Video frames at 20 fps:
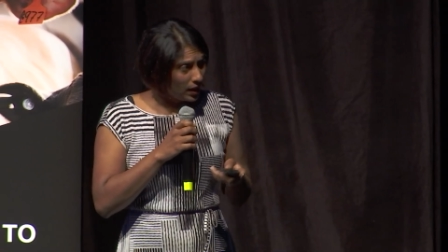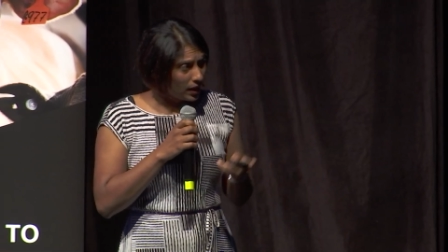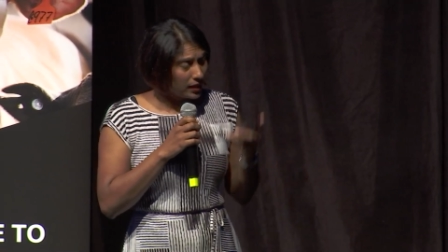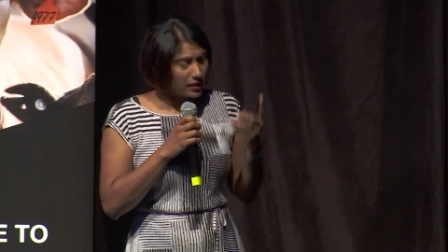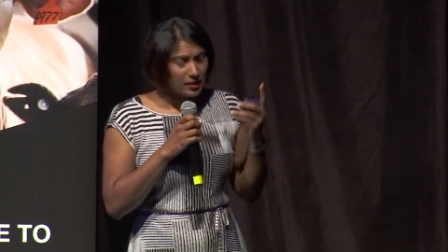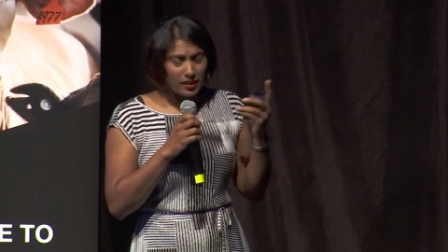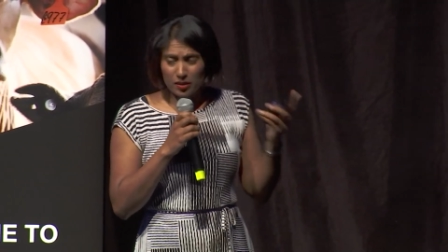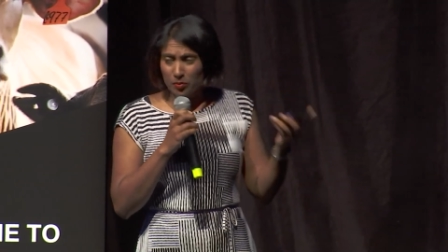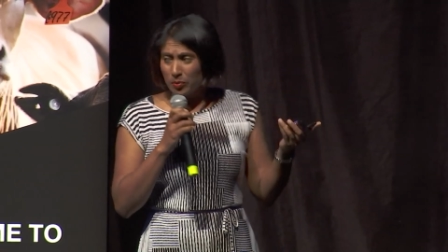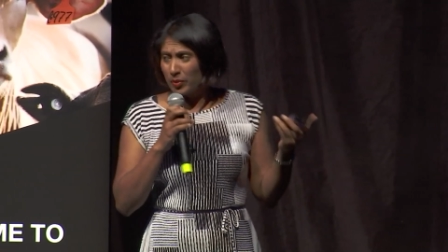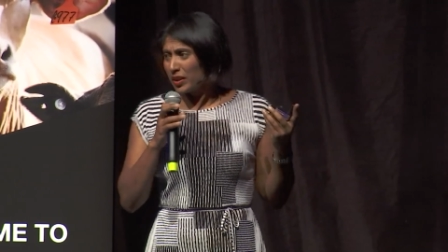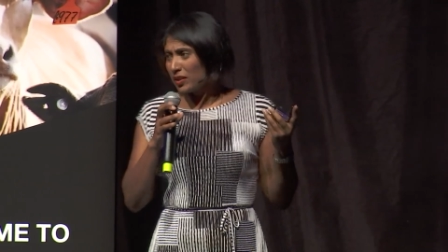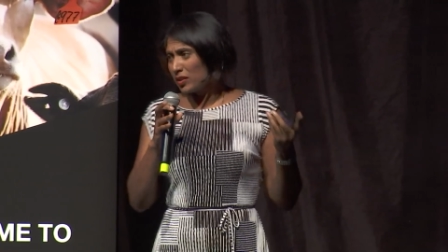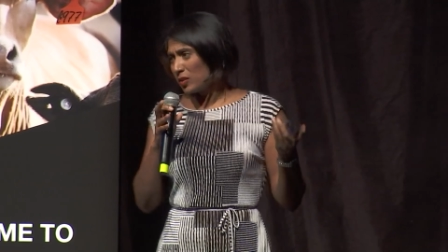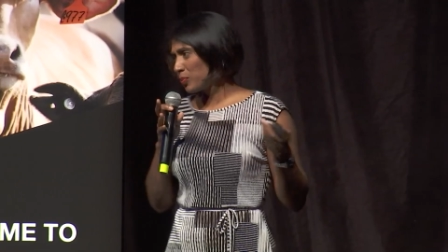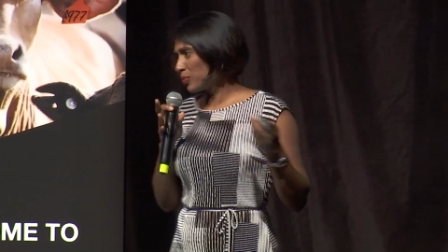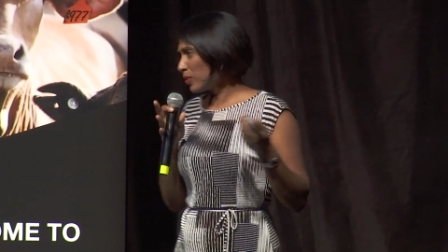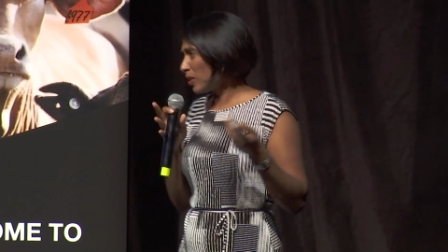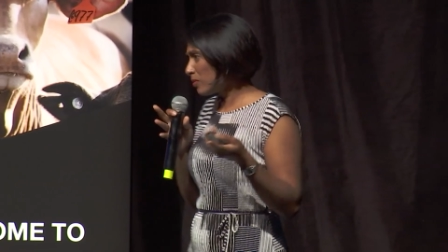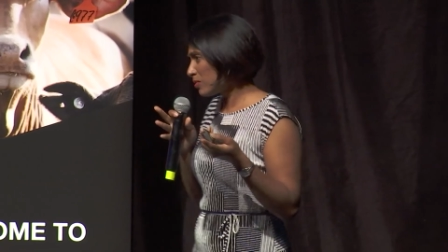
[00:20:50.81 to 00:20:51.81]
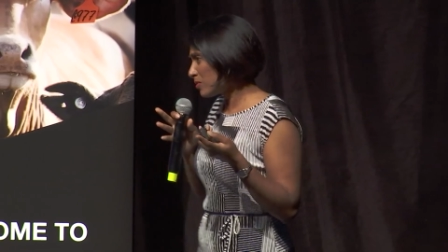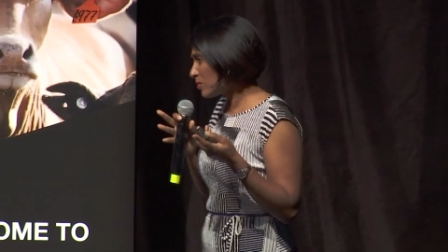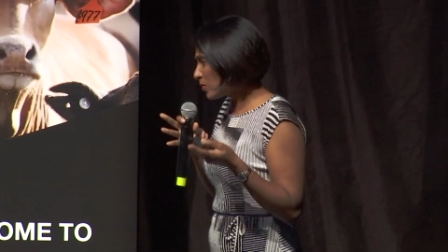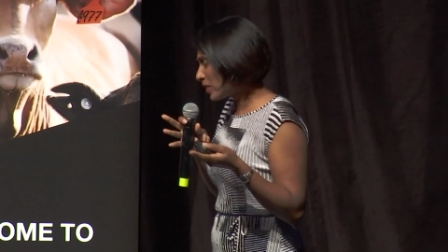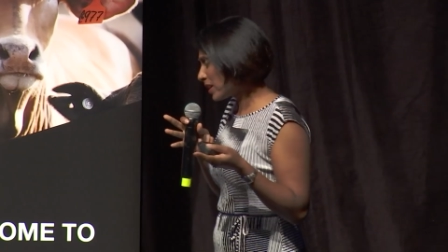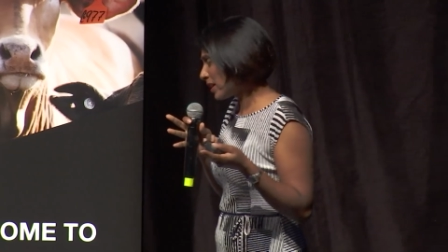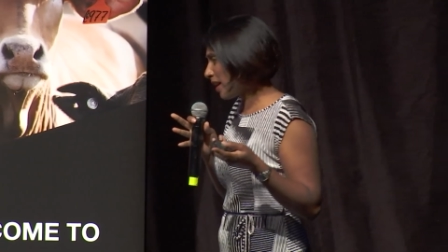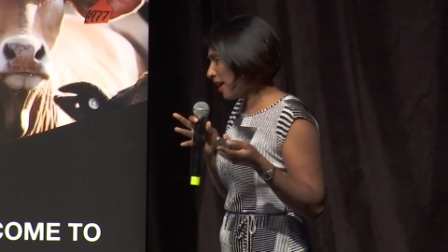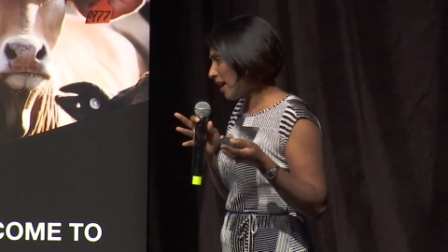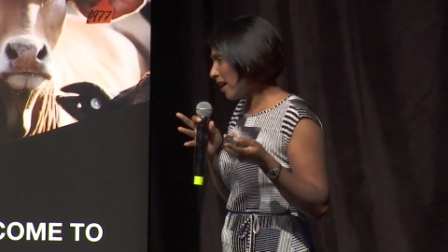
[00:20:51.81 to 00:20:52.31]
is that the biggest problem
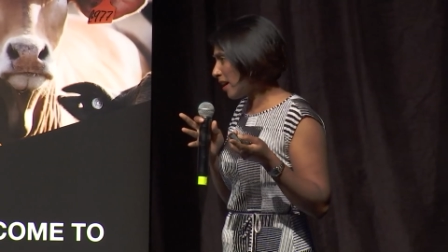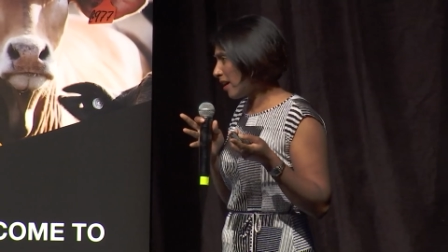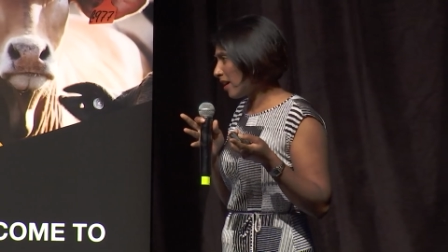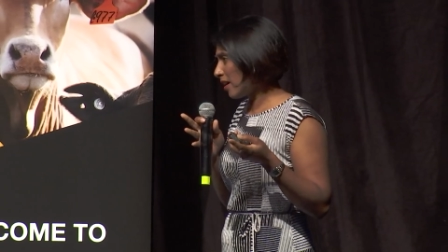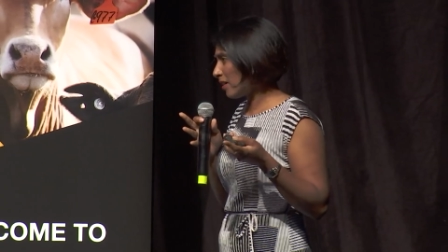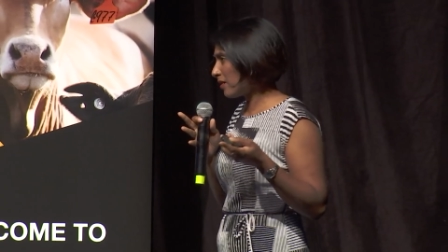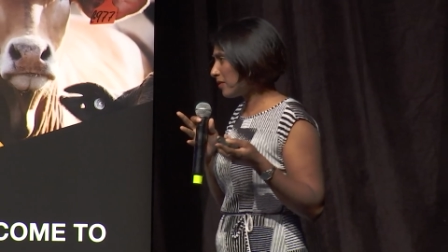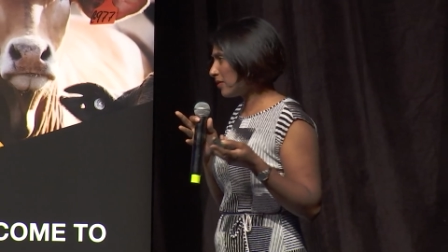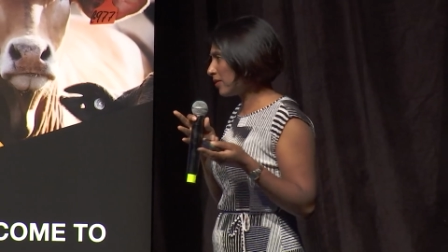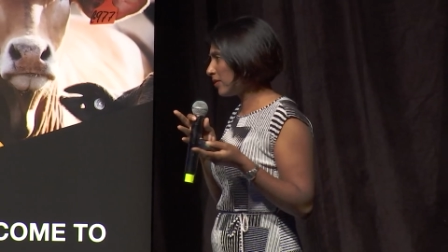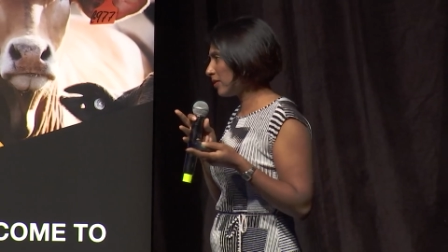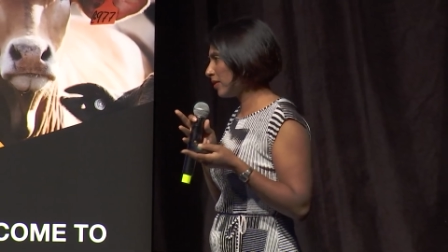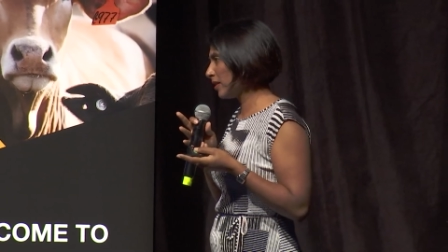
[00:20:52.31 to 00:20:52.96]
we have